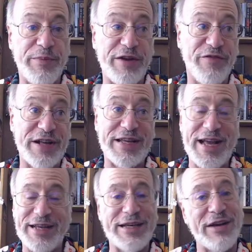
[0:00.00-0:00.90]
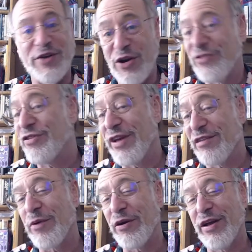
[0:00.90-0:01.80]
In fact, I had kind of a ghostly
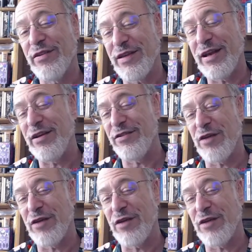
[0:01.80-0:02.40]
experience at his